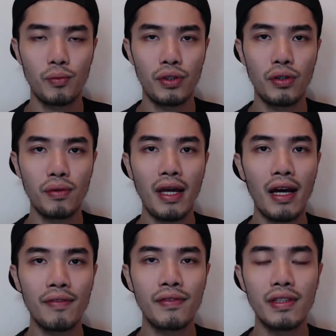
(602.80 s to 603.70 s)
we don't
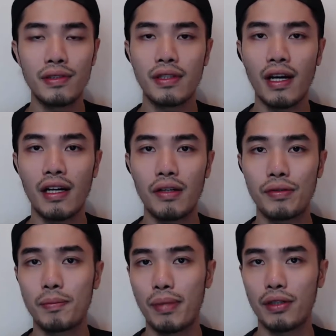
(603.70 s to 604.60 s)
have this kind of
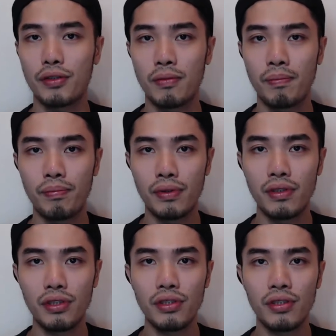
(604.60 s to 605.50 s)
special
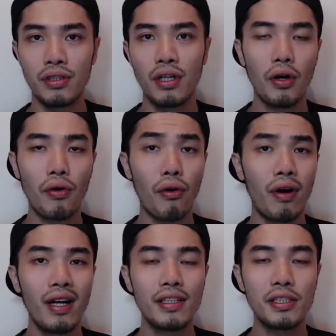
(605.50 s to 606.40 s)
position
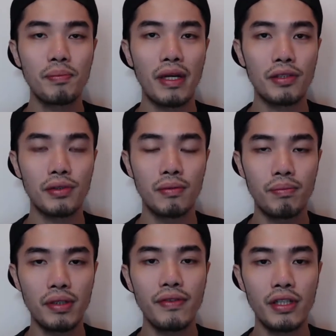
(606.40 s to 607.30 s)
or special
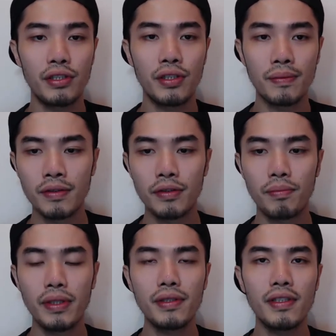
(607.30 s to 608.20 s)
privilege. So
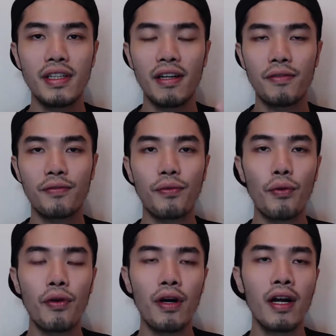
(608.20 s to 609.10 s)
basically there are
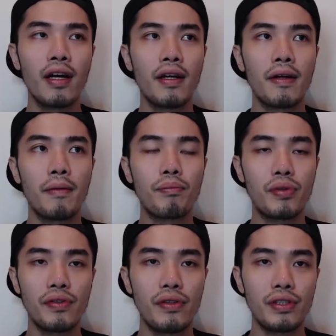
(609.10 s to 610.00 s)
4
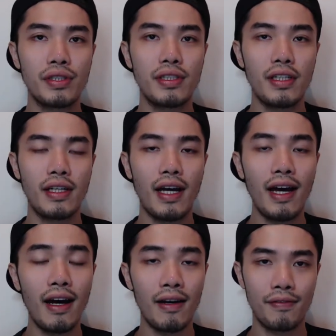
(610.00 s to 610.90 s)
privileges they
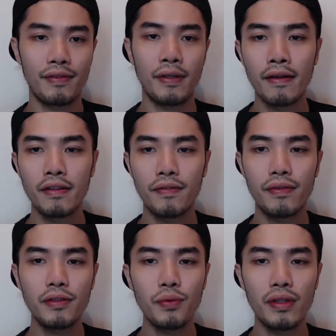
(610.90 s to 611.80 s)
have. The
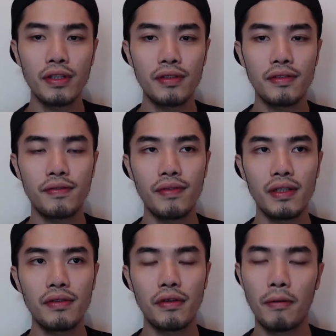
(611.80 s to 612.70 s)
first one is the
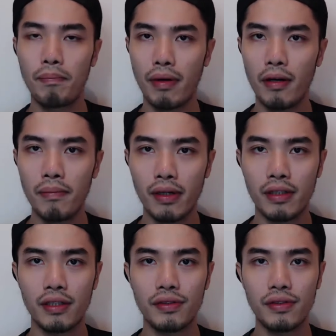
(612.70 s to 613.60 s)
federal
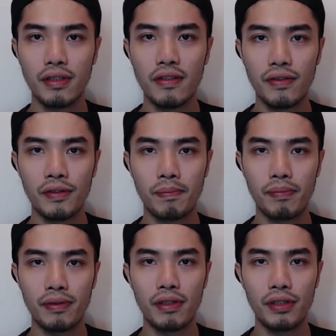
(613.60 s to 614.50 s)
public service
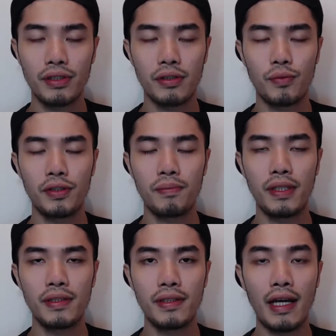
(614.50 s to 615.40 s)
position, which
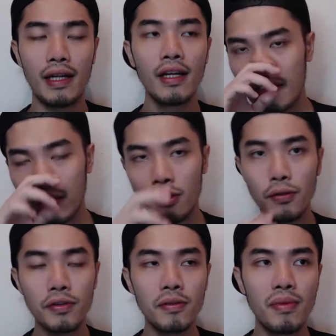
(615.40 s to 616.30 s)
means that the
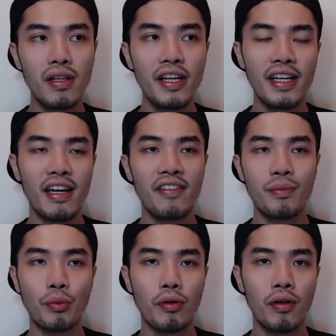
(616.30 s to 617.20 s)
local Malay have
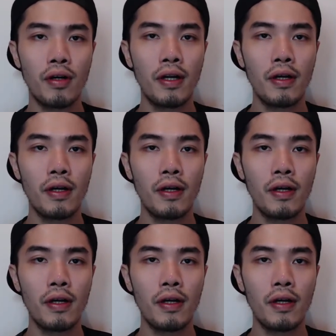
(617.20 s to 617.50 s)
more